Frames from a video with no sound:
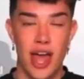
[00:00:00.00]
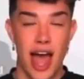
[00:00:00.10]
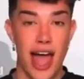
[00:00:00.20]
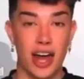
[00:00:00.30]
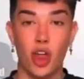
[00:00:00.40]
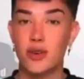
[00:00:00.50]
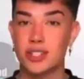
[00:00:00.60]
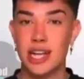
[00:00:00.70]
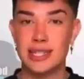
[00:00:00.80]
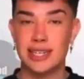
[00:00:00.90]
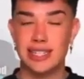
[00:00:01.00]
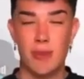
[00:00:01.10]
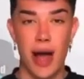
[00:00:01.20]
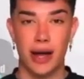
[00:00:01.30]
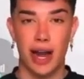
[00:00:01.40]
I had all the receipts to
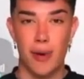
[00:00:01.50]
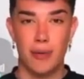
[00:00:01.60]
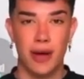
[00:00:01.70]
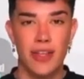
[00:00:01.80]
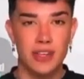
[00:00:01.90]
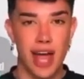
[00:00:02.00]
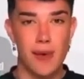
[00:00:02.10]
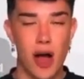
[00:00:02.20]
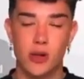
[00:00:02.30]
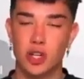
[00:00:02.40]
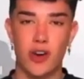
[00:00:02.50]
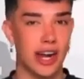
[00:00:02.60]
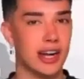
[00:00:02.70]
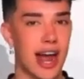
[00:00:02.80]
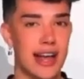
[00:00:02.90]
back it up, but at the time I also
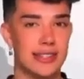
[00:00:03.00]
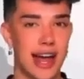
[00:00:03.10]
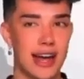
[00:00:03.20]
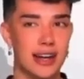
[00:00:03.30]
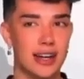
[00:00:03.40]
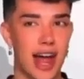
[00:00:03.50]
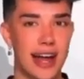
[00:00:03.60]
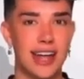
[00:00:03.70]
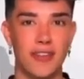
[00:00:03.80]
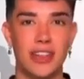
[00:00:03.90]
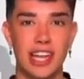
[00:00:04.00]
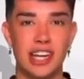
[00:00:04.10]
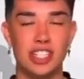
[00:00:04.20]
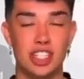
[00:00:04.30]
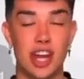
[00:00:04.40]
recognized that I definitely
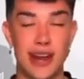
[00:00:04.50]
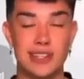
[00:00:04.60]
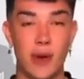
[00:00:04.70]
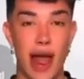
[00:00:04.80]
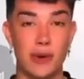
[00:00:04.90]
needed to change the way